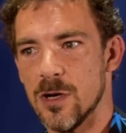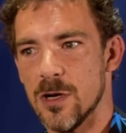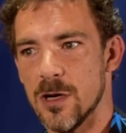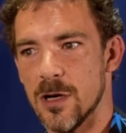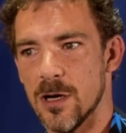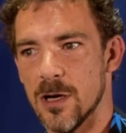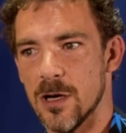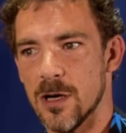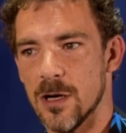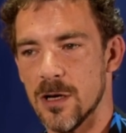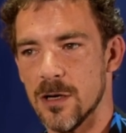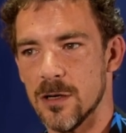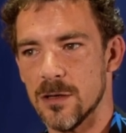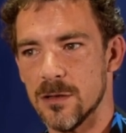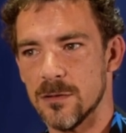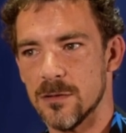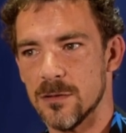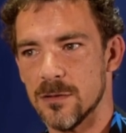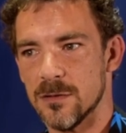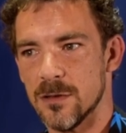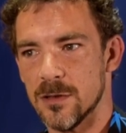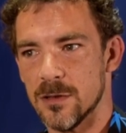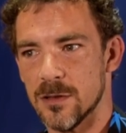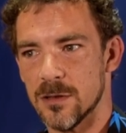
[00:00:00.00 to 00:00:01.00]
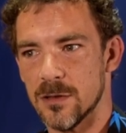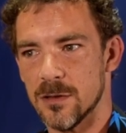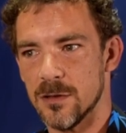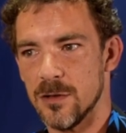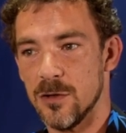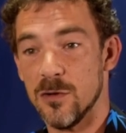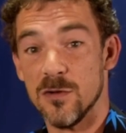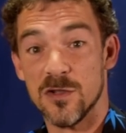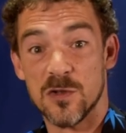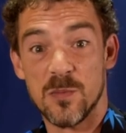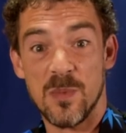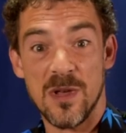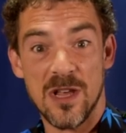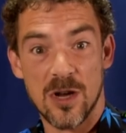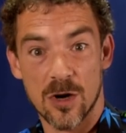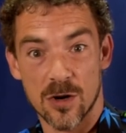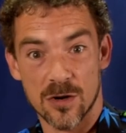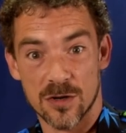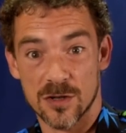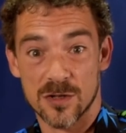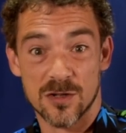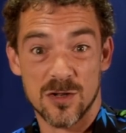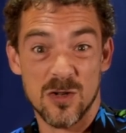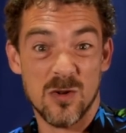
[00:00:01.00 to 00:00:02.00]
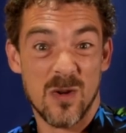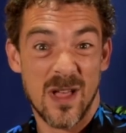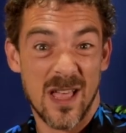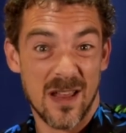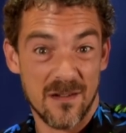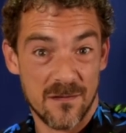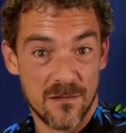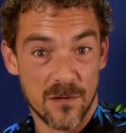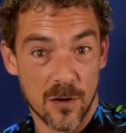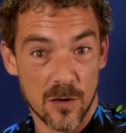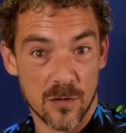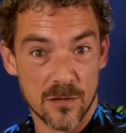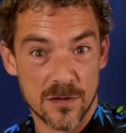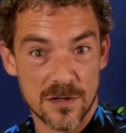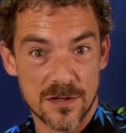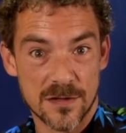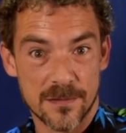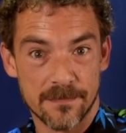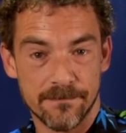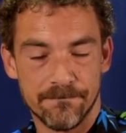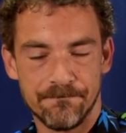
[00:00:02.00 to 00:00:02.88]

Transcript: uh, uh, new speakers, new headphones.